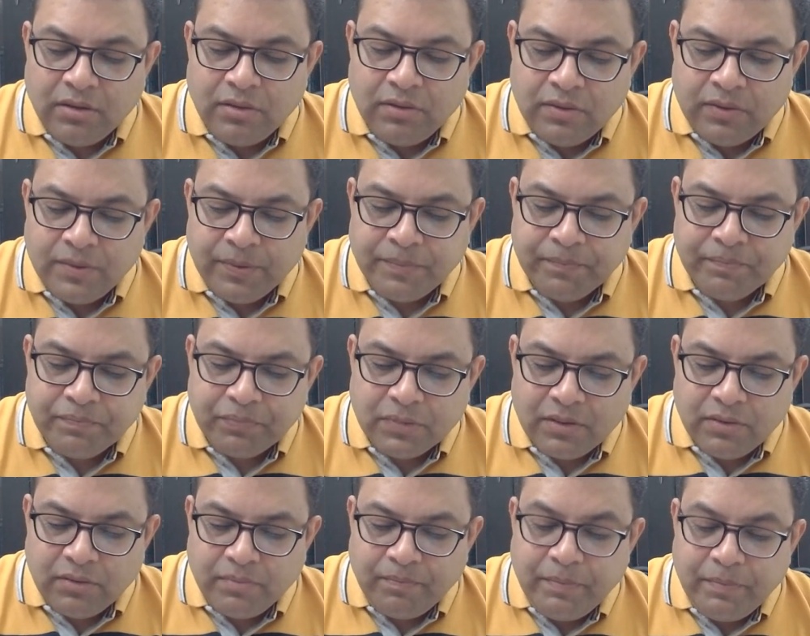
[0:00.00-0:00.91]
uh,
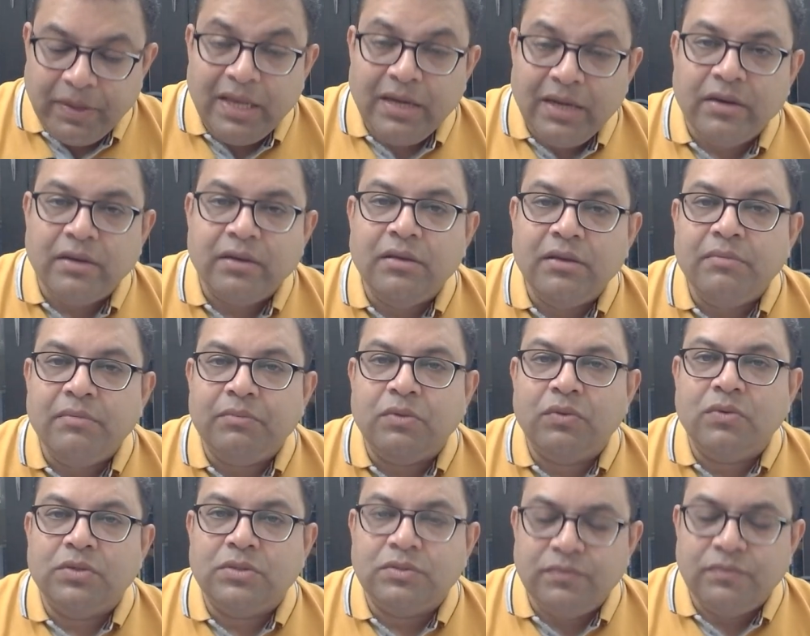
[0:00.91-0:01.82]
pain
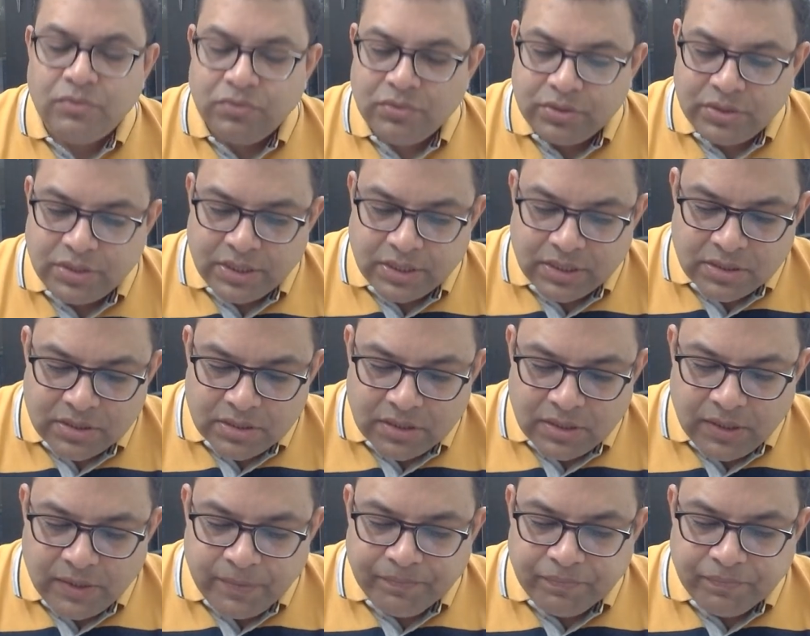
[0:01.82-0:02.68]
because of those deeds